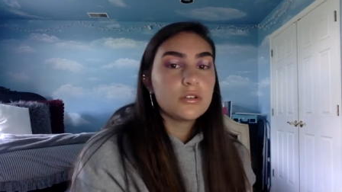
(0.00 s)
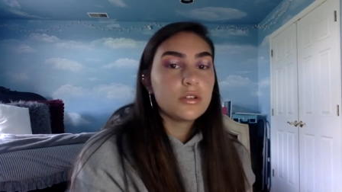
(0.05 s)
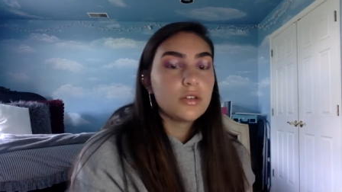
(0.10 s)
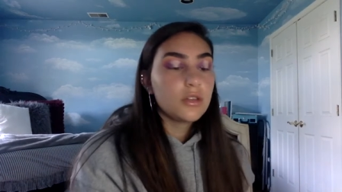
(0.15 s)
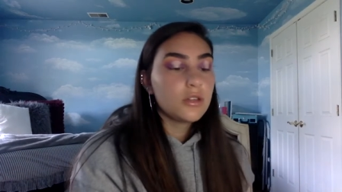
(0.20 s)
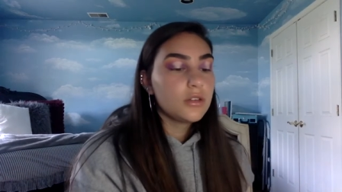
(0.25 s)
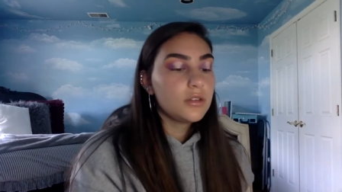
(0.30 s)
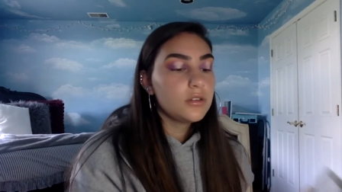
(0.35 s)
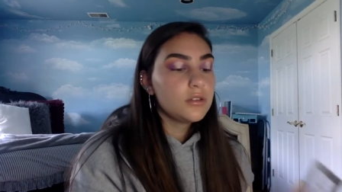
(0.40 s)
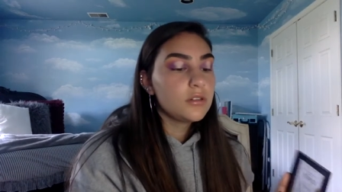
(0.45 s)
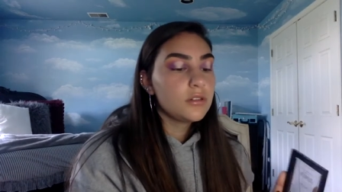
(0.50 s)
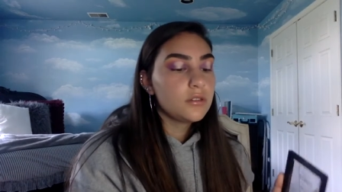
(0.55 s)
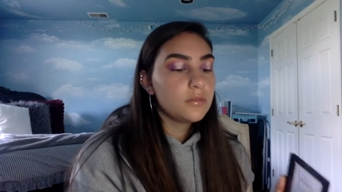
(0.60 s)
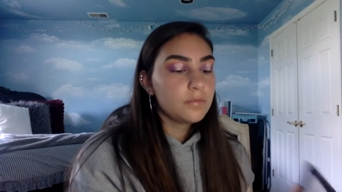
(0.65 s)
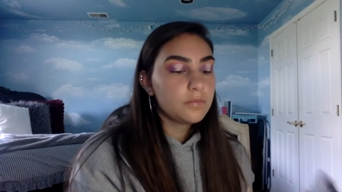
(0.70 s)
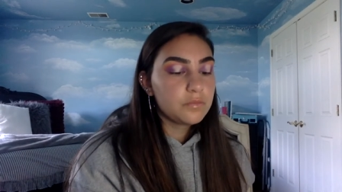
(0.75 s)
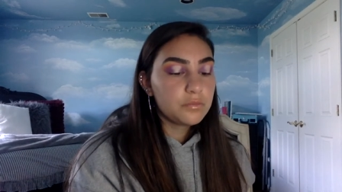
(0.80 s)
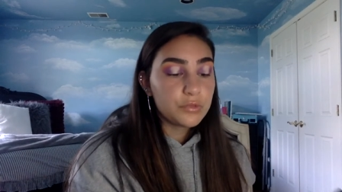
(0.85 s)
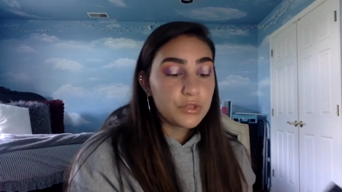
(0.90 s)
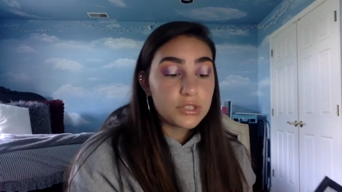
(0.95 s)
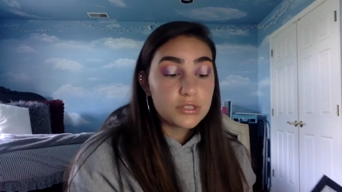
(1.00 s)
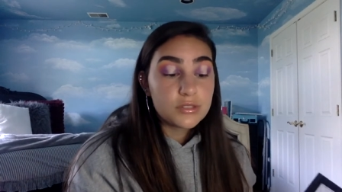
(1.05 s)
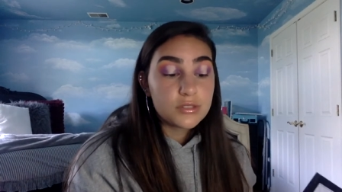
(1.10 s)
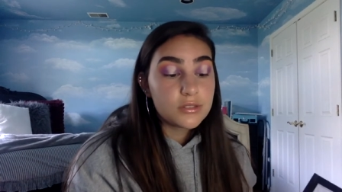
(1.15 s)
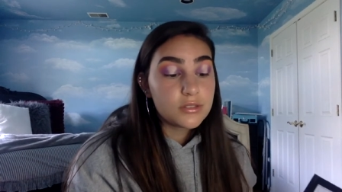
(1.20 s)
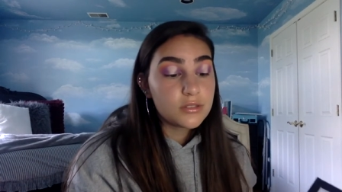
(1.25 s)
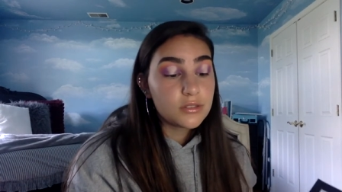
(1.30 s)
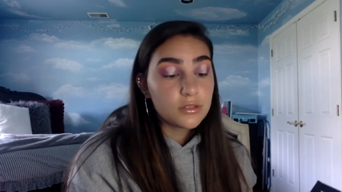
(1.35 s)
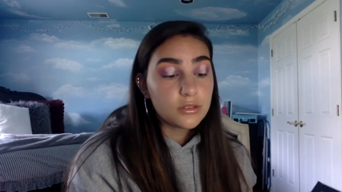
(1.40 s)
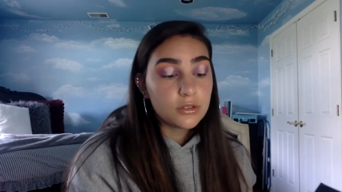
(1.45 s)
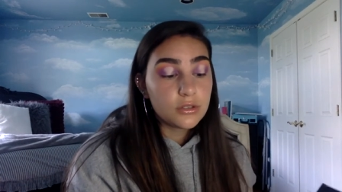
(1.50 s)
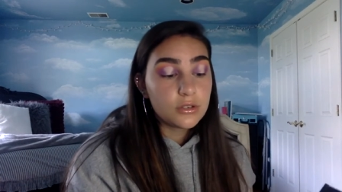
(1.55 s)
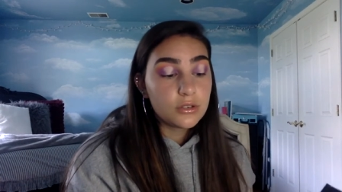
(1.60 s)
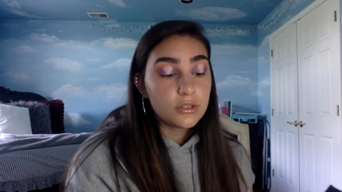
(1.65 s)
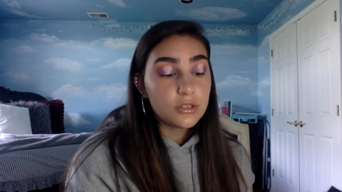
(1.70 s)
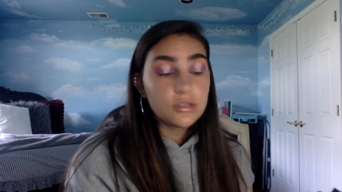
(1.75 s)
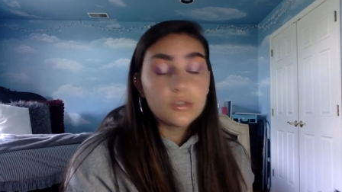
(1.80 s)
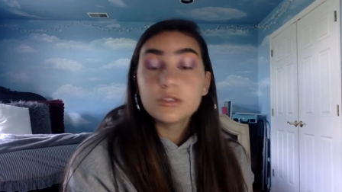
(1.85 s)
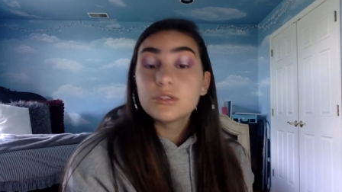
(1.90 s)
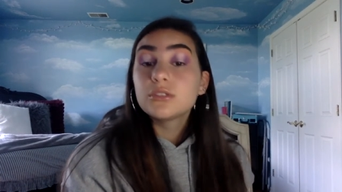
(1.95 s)
And this
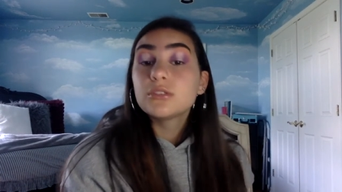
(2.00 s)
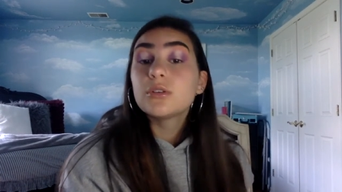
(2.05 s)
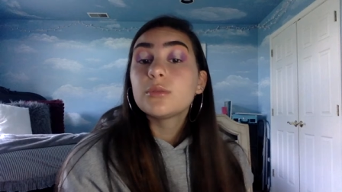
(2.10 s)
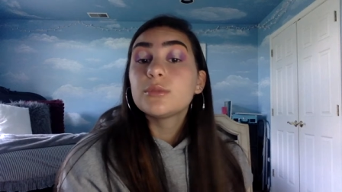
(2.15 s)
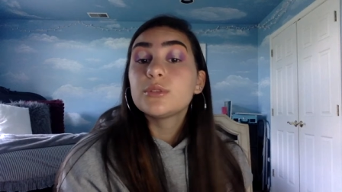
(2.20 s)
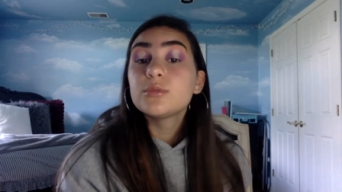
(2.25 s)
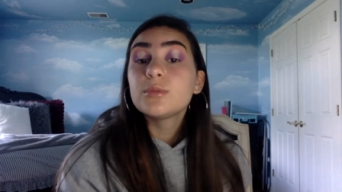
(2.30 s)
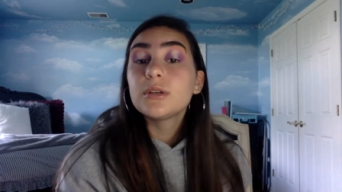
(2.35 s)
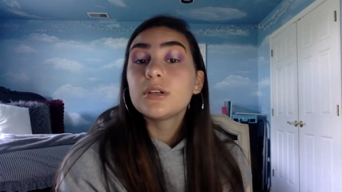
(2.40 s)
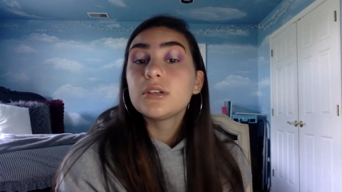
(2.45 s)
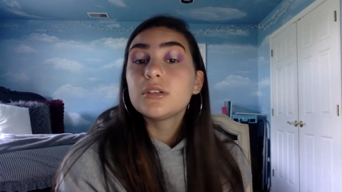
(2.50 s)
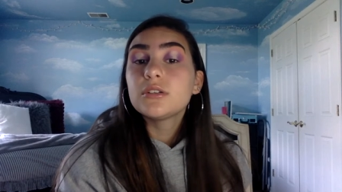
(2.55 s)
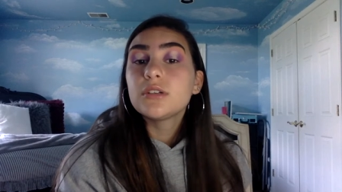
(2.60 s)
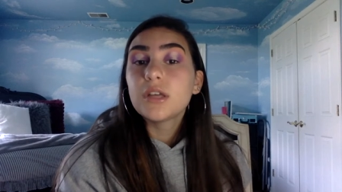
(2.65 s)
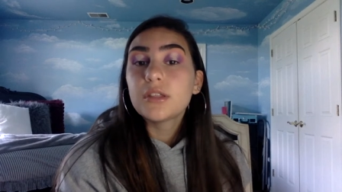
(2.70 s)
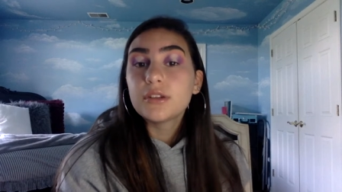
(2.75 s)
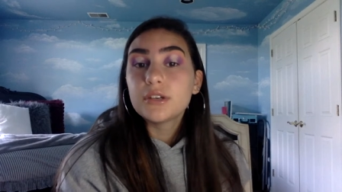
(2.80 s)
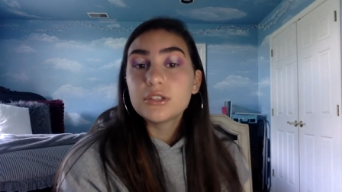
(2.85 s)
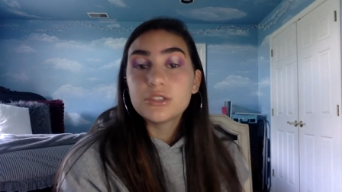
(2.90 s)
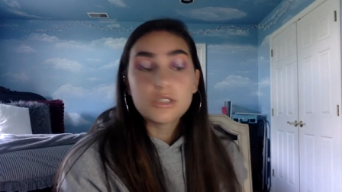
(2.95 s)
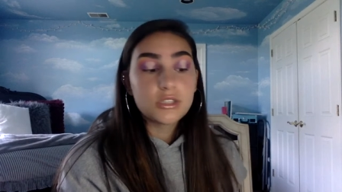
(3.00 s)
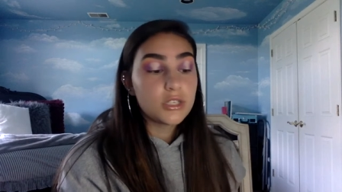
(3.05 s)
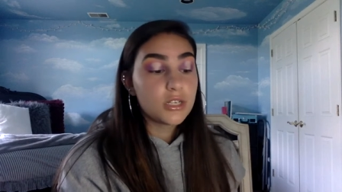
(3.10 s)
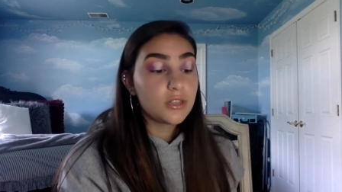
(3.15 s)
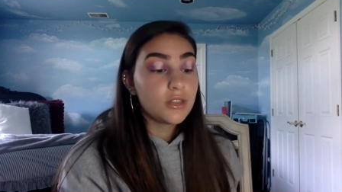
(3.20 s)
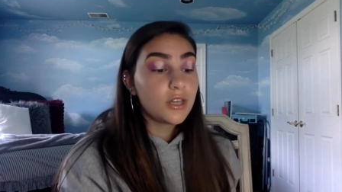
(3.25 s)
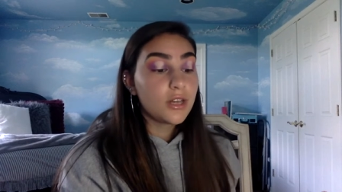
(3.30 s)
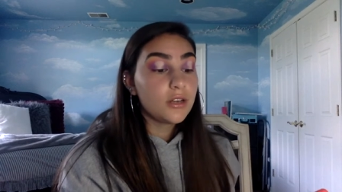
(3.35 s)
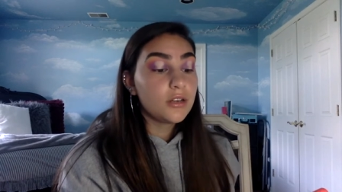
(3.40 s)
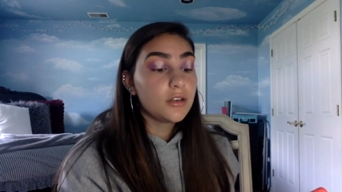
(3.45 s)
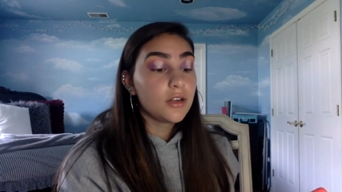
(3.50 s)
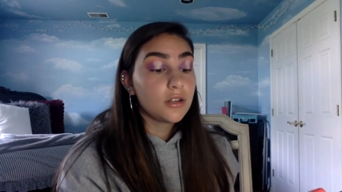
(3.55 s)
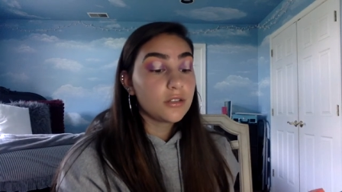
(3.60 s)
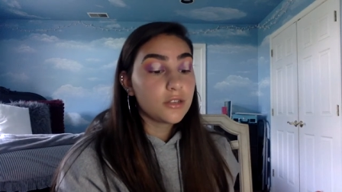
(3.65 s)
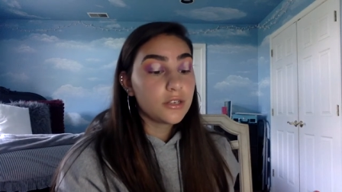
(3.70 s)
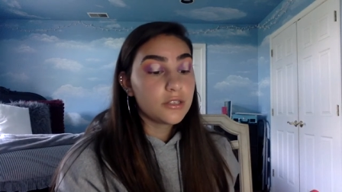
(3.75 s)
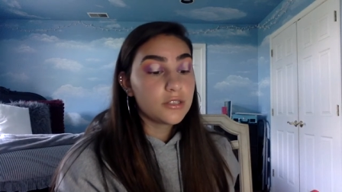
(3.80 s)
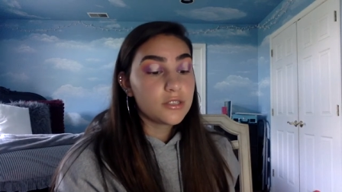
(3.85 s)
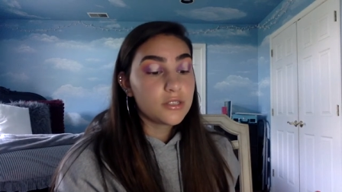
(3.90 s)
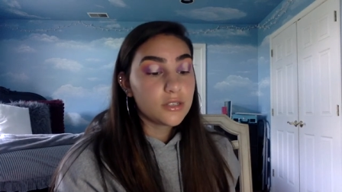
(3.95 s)
literally looks so much better now that I just did that, not
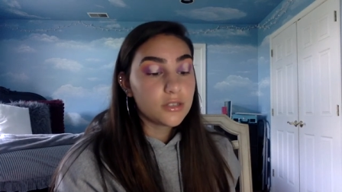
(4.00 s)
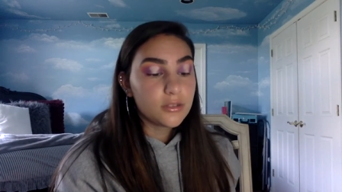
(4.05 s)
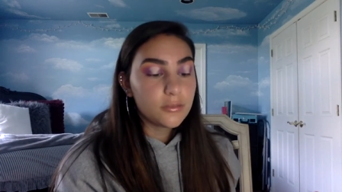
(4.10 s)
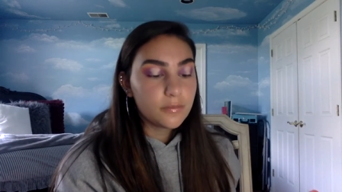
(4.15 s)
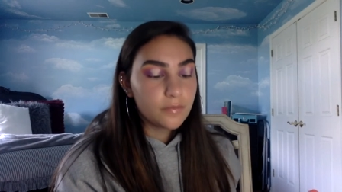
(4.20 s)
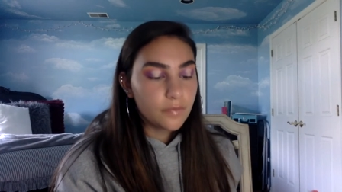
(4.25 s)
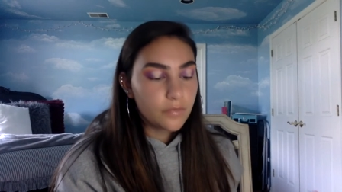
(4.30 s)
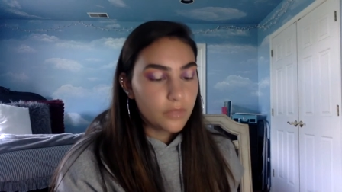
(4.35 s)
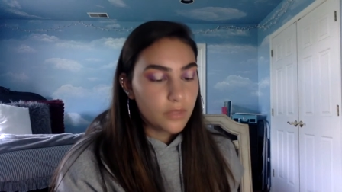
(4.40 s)
that it's done.